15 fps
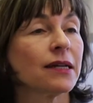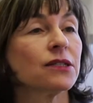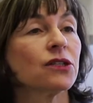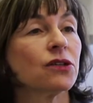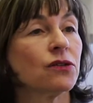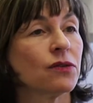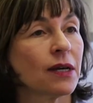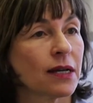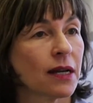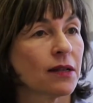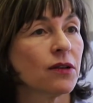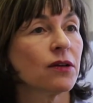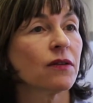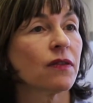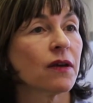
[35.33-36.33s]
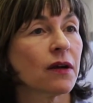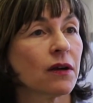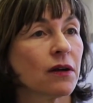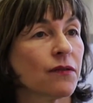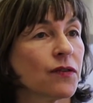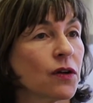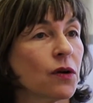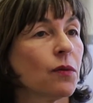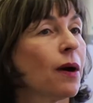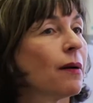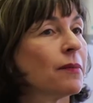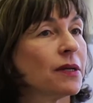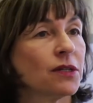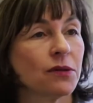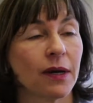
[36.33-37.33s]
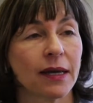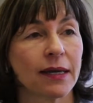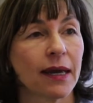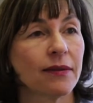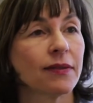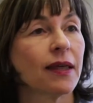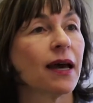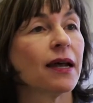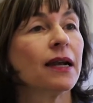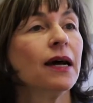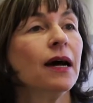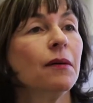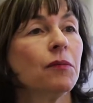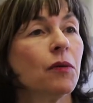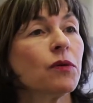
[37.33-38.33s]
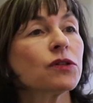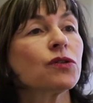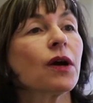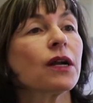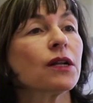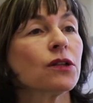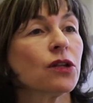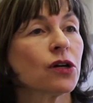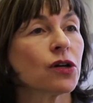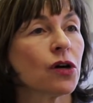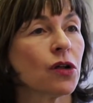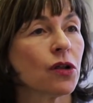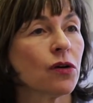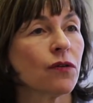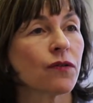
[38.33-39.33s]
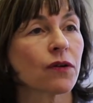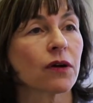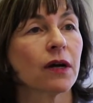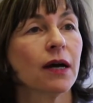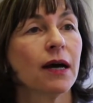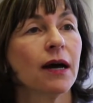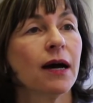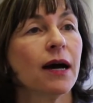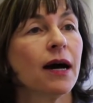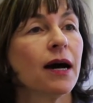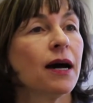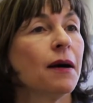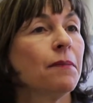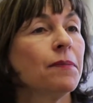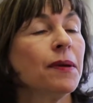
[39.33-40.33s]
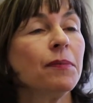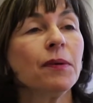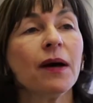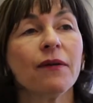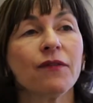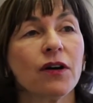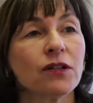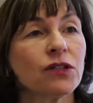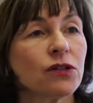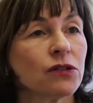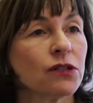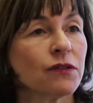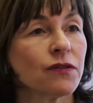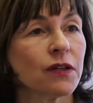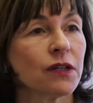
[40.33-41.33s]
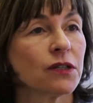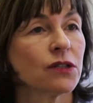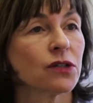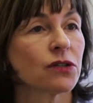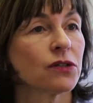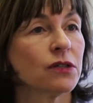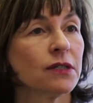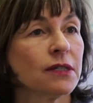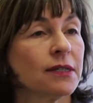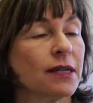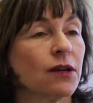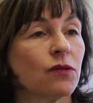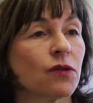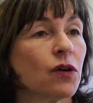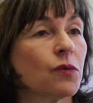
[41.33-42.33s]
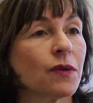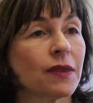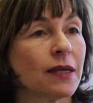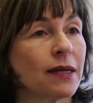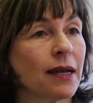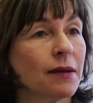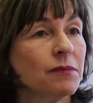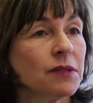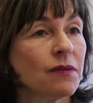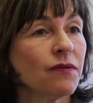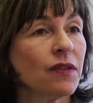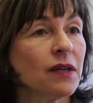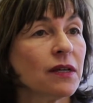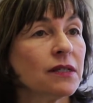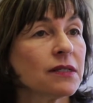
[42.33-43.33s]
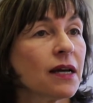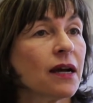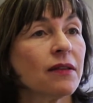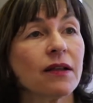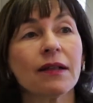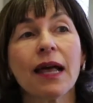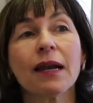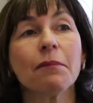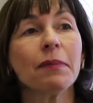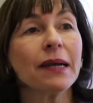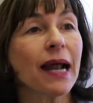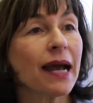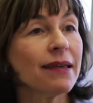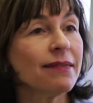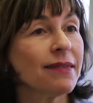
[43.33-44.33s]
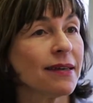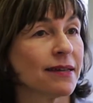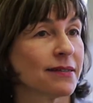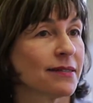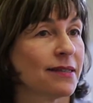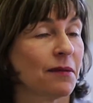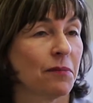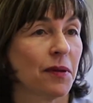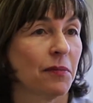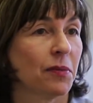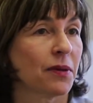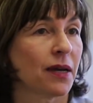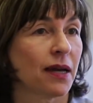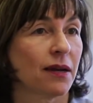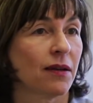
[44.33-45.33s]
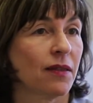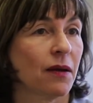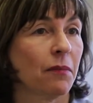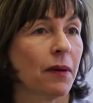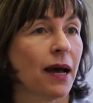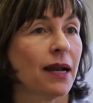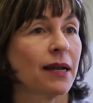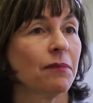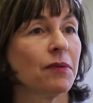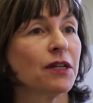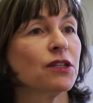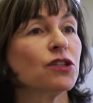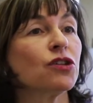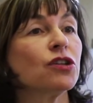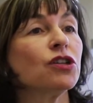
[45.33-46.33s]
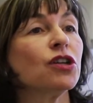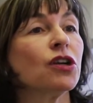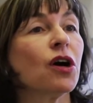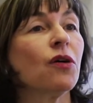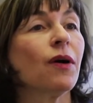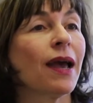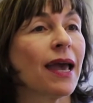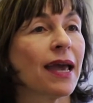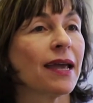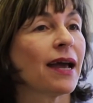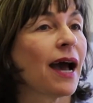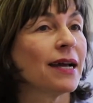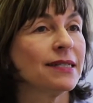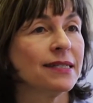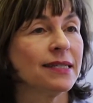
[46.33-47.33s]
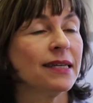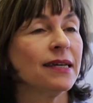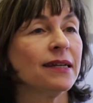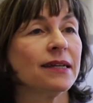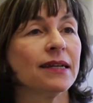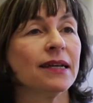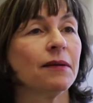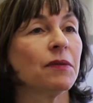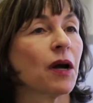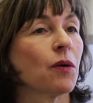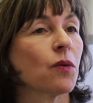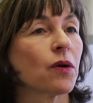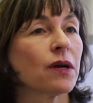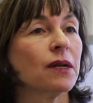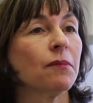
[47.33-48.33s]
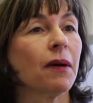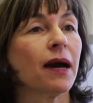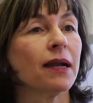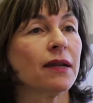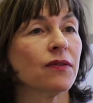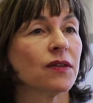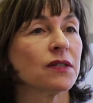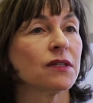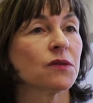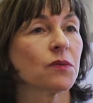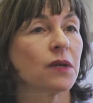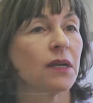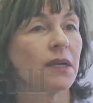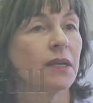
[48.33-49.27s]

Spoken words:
ask you, can I look there? If you don't want me to, I get that. But we'll try to look all over. People have all sorts of concerns. They don't know what the names of things are. There are a lot of benign things that people get on their body, but it's good to know, hey, I see it, I'm not worried about it, this is what